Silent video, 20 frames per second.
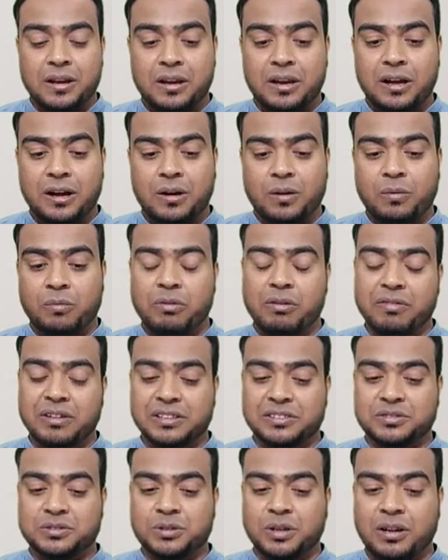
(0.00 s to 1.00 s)
Now we
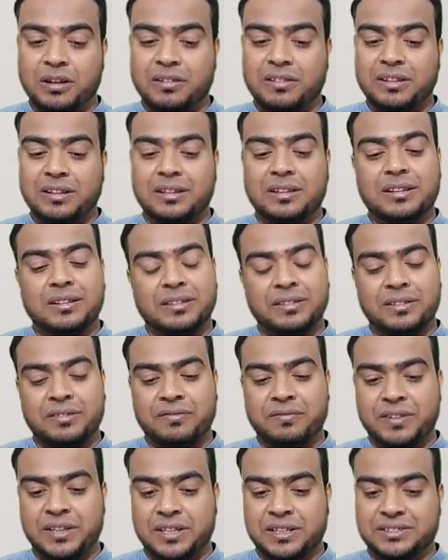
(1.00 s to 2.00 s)
will solve
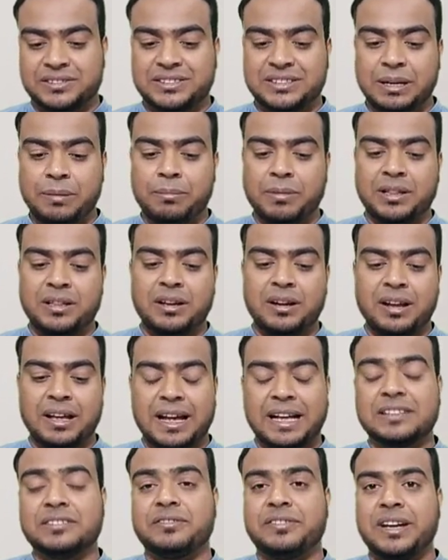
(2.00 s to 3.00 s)
with the same method
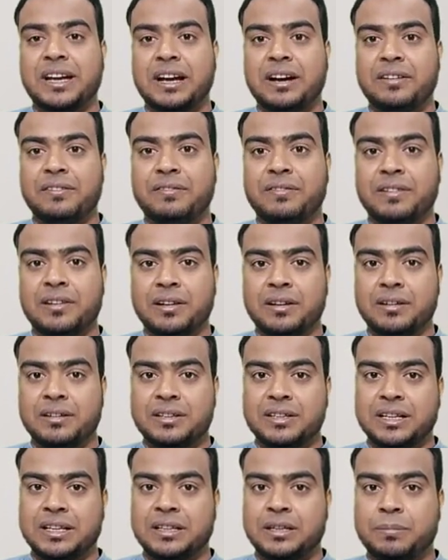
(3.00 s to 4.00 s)
as we have
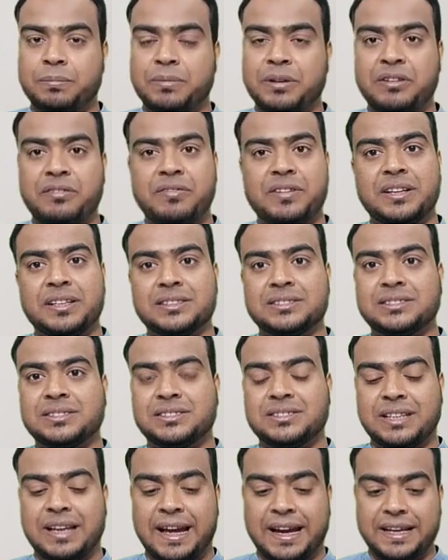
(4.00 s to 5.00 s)
learned in the previous
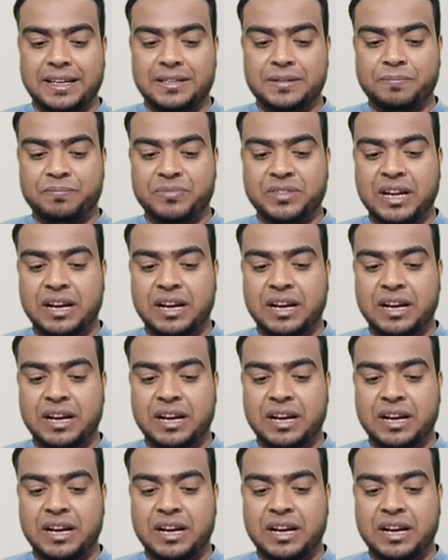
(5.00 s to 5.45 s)
slide,